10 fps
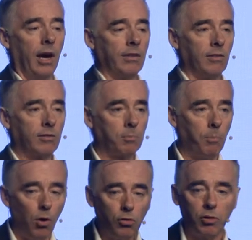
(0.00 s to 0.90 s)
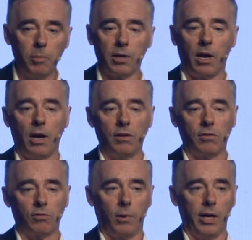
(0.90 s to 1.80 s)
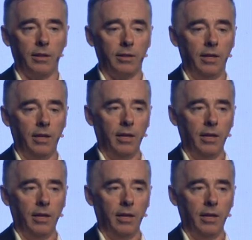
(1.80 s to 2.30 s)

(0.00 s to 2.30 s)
and disposable cards as well,